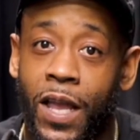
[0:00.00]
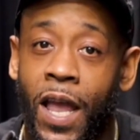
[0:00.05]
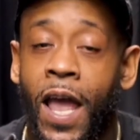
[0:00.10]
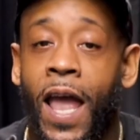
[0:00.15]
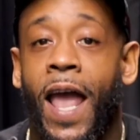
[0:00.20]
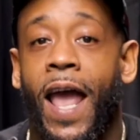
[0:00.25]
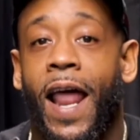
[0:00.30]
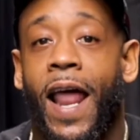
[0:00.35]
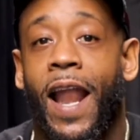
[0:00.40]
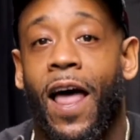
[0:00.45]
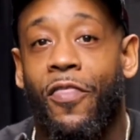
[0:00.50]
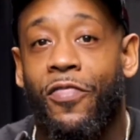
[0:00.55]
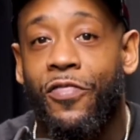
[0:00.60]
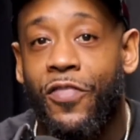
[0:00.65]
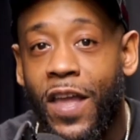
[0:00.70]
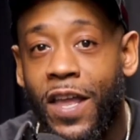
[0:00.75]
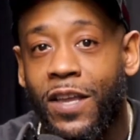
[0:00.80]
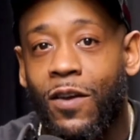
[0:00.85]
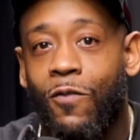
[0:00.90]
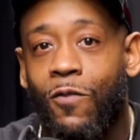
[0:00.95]
And I think
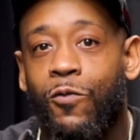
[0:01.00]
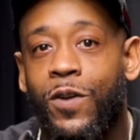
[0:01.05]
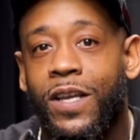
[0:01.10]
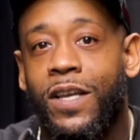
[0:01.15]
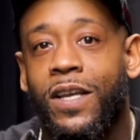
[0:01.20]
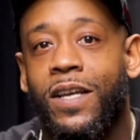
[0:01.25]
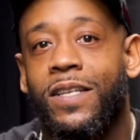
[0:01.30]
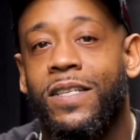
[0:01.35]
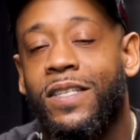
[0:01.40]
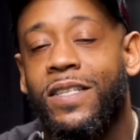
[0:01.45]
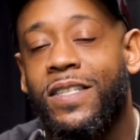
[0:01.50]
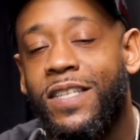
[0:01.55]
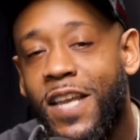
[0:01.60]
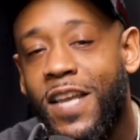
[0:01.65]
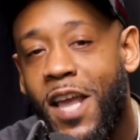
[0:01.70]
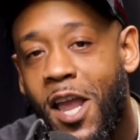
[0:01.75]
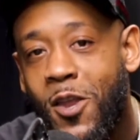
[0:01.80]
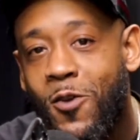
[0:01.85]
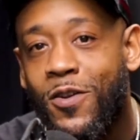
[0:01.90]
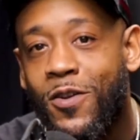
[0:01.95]
if we can
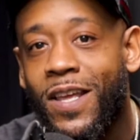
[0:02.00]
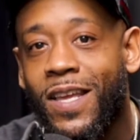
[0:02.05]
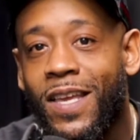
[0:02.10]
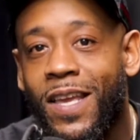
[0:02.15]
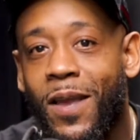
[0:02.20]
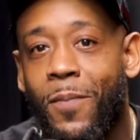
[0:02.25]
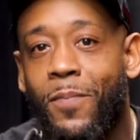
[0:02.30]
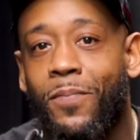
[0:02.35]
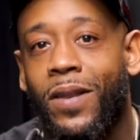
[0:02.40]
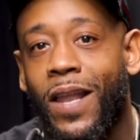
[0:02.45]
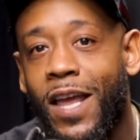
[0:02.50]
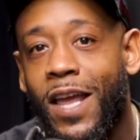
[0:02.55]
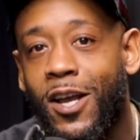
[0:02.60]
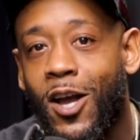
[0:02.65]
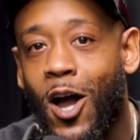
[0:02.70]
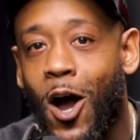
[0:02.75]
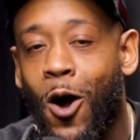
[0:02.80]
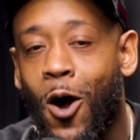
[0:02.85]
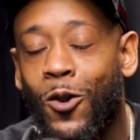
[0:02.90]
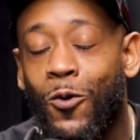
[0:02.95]
continue to get play
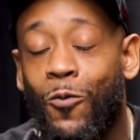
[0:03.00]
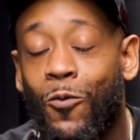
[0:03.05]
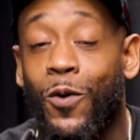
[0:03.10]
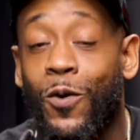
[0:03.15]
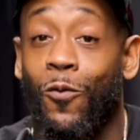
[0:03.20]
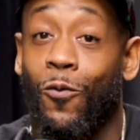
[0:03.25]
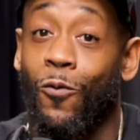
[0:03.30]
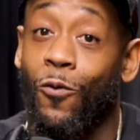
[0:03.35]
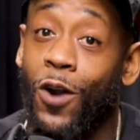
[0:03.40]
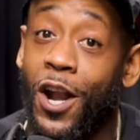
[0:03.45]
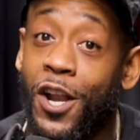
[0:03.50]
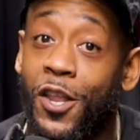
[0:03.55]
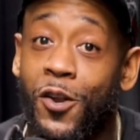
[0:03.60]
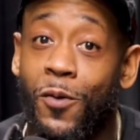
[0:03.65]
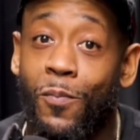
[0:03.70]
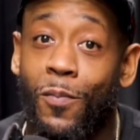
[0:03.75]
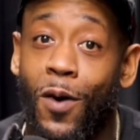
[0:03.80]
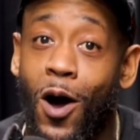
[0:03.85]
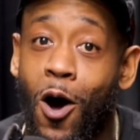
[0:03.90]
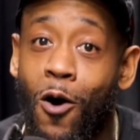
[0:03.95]
calling with running the
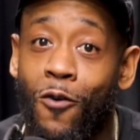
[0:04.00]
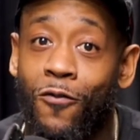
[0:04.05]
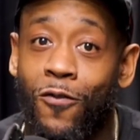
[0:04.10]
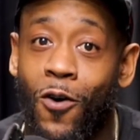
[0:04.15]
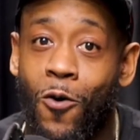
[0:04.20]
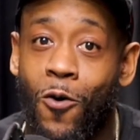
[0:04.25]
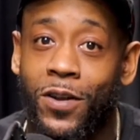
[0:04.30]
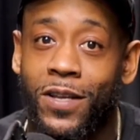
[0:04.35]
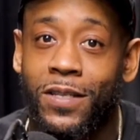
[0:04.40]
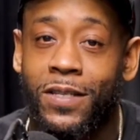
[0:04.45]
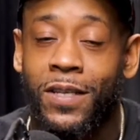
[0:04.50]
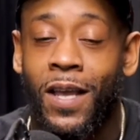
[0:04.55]
ball focus,